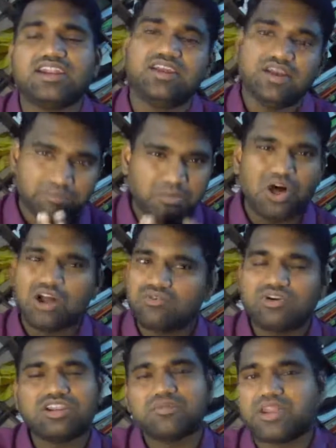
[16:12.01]
And
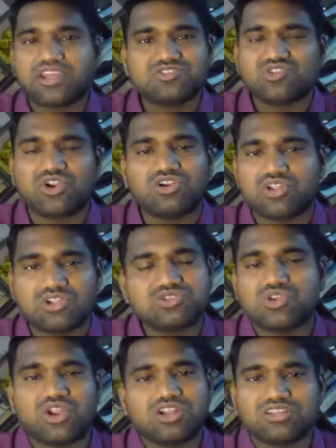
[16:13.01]
block vertebra is
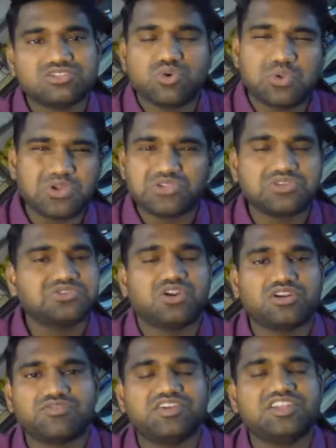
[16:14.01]
also not a, scoliosis is
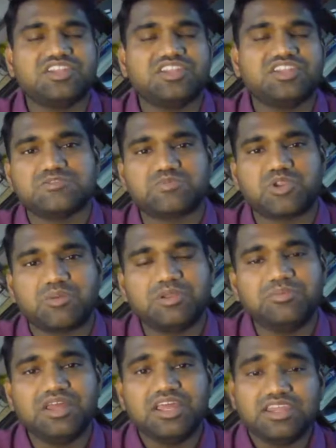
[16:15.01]
not a very serious
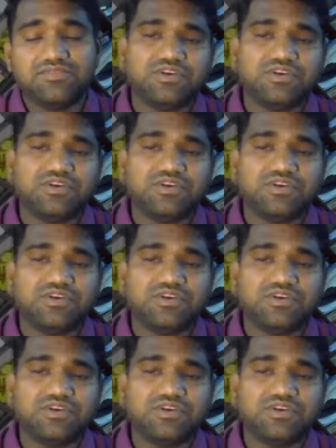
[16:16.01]
problem.